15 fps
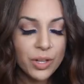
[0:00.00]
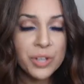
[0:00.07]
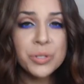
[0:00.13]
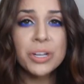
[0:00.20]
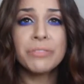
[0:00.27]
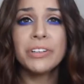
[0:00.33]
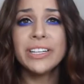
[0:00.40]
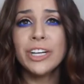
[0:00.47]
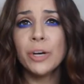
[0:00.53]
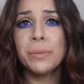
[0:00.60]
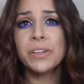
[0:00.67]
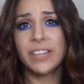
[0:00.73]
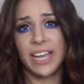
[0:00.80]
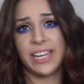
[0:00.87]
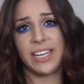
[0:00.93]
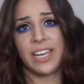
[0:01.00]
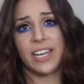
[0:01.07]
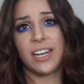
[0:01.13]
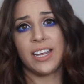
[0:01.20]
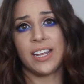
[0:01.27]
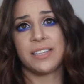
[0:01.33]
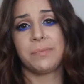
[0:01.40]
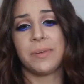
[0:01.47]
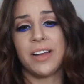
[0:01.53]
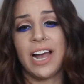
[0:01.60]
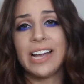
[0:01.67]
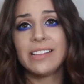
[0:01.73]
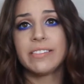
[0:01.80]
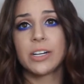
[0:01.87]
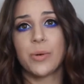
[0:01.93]
So I really hope you like it. It's been
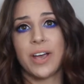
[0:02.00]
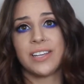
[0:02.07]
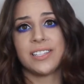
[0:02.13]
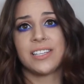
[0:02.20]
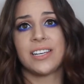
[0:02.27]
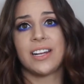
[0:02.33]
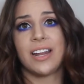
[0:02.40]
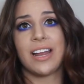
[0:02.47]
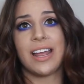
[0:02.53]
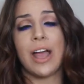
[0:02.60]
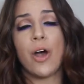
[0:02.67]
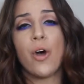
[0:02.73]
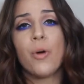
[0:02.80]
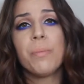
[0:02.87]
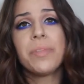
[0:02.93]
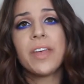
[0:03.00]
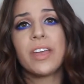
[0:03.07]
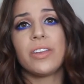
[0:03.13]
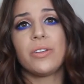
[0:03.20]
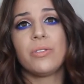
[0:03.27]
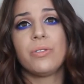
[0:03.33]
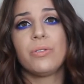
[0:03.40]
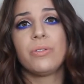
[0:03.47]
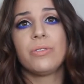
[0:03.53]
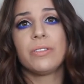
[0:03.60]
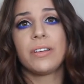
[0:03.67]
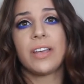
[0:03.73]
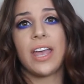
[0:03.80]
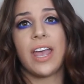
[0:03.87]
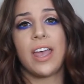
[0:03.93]
highly requested, and I hope that
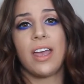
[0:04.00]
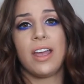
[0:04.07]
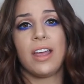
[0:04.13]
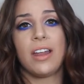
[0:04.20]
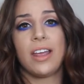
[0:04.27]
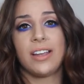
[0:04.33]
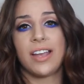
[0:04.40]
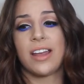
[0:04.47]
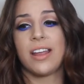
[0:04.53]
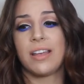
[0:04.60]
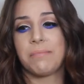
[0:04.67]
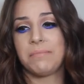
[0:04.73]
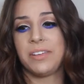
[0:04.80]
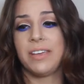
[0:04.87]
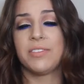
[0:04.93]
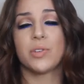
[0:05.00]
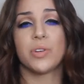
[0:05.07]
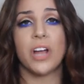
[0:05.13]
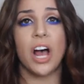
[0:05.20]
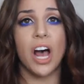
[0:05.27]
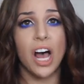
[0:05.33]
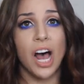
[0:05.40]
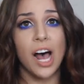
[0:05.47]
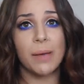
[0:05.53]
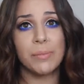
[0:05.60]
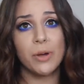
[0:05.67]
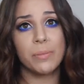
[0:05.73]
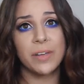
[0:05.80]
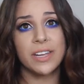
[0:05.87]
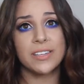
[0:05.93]
it kind of gives you an aha
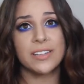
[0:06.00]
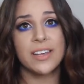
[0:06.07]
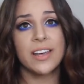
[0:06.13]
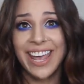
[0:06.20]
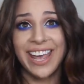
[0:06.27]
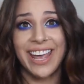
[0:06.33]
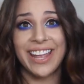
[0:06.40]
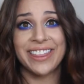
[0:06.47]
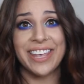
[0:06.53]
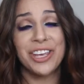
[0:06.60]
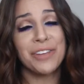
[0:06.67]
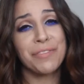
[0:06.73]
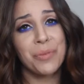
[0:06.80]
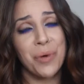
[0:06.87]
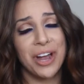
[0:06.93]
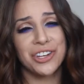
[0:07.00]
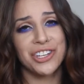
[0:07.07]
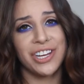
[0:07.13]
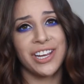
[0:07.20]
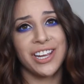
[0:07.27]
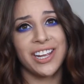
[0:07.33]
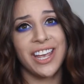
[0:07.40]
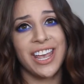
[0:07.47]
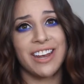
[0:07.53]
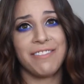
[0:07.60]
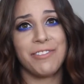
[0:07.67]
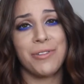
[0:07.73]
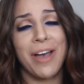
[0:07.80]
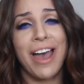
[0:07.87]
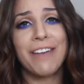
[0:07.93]
moment. And thank you for watching. And
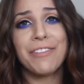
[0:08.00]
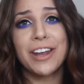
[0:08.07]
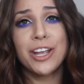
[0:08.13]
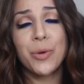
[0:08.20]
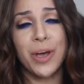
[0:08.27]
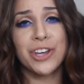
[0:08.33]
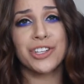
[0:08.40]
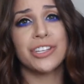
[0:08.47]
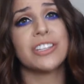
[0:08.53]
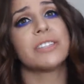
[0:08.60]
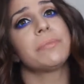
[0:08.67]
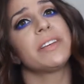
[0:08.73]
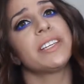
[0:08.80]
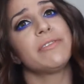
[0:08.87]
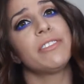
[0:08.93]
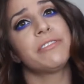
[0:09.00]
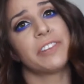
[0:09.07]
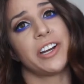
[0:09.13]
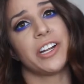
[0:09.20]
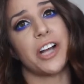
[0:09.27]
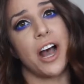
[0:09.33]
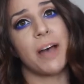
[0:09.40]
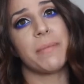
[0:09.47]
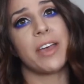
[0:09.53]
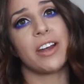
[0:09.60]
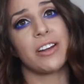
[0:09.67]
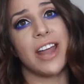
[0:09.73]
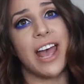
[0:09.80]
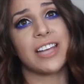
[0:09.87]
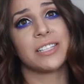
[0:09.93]
if you have any questions, please feel free to comment
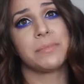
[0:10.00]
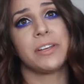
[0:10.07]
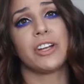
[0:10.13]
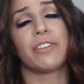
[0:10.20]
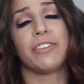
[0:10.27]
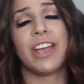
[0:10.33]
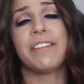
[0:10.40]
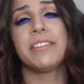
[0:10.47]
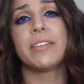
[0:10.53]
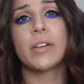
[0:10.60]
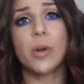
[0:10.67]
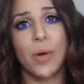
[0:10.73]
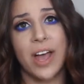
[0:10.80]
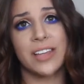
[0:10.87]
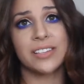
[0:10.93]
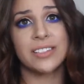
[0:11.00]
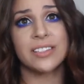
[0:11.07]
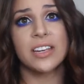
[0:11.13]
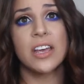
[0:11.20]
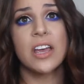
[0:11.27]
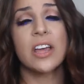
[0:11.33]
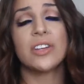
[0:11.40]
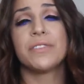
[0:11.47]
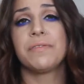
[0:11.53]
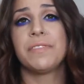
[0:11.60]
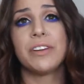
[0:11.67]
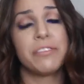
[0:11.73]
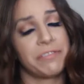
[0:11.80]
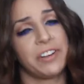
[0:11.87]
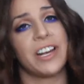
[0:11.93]
and ask me, or if you have any requests,
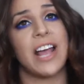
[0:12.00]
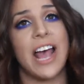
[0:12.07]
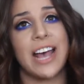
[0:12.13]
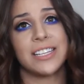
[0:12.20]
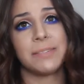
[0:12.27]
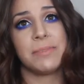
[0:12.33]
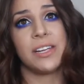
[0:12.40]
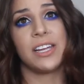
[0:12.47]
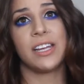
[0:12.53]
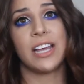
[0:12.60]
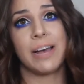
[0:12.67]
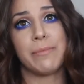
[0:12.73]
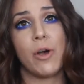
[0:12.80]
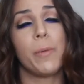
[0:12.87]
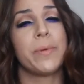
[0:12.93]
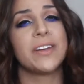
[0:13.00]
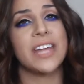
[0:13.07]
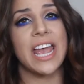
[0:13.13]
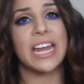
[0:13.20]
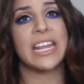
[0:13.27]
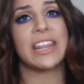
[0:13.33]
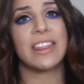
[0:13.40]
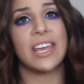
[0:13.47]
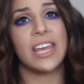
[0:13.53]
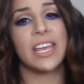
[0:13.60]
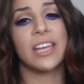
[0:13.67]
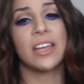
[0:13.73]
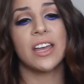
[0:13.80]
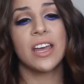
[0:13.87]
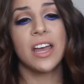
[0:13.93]
feel free to ask me. I'm open to
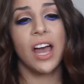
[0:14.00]
anything.